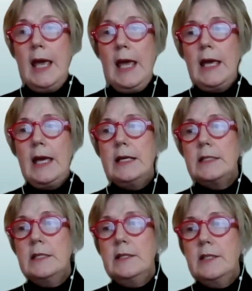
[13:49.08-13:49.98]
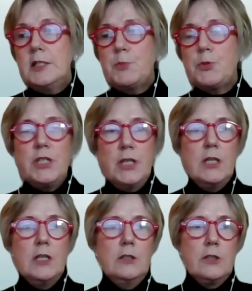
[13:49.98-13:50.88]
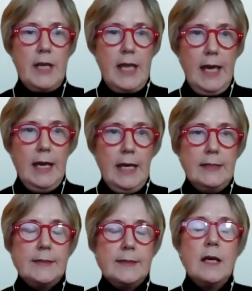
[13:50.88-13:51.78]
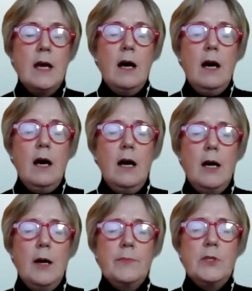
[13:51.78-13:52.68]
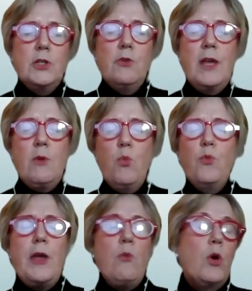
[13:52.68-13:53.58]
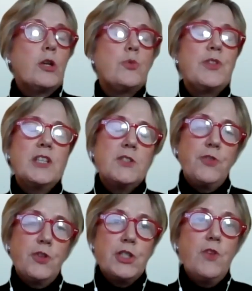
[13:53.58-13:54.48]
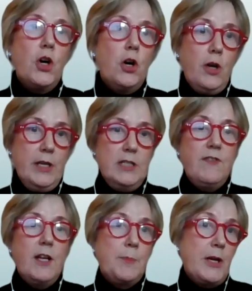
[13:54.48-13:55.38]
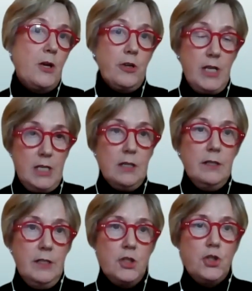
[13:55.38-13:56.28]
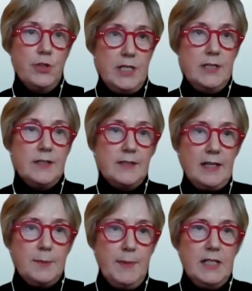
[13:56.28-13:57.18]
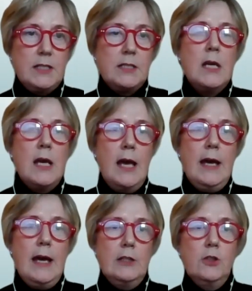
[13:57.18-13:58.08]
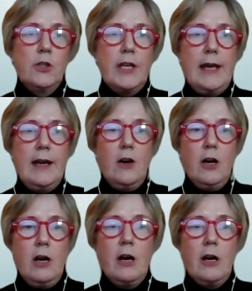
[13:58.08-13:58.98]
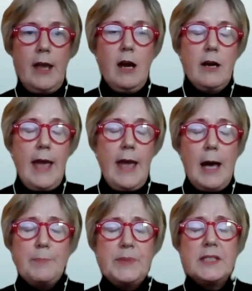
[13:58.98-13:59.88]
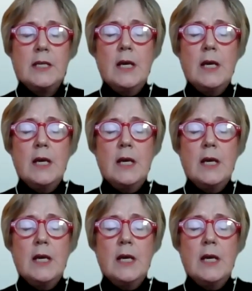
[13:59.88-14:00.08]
And in this particular case, they worked with us, first of all, in developing our initial needs assessment and looking at our gaps.